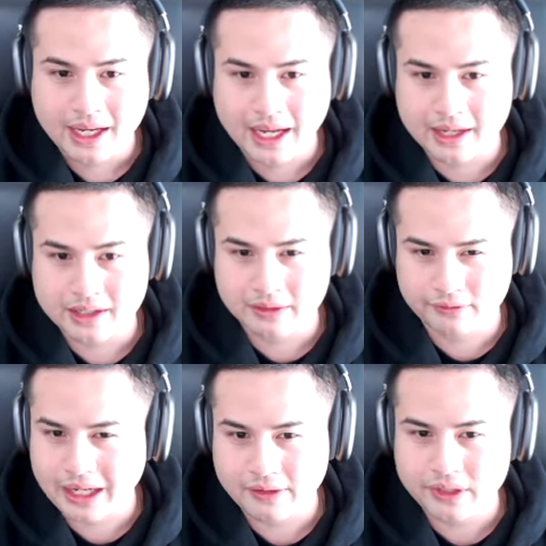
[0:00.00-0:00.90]
and
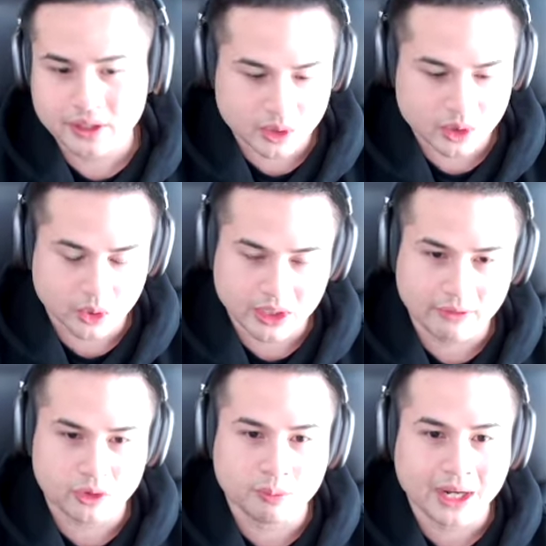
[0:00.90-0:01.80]
5 years you don't
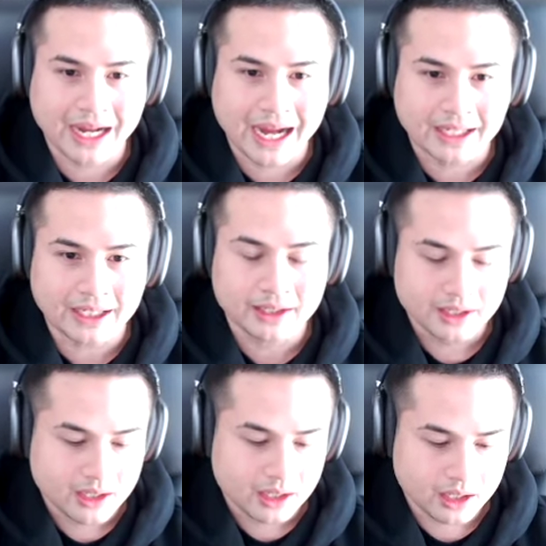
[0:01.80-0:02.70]
have to buy
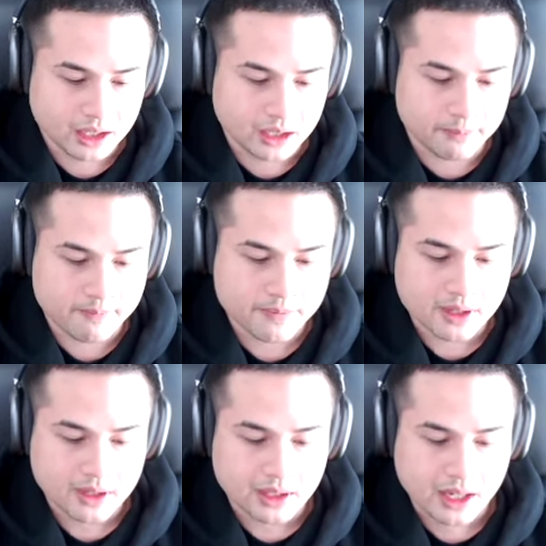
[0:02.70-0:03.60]
um,
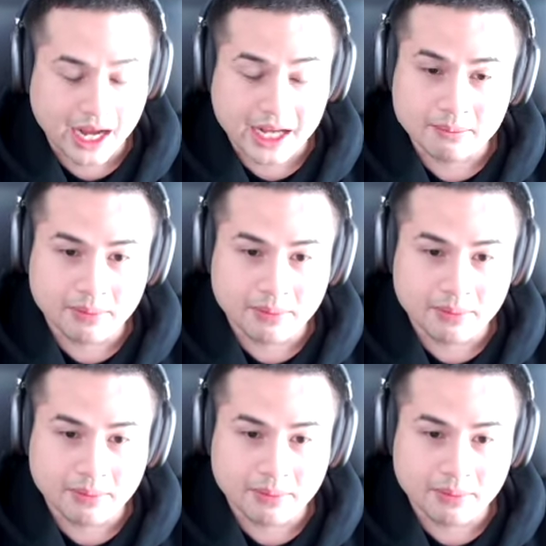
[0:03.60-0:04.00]
any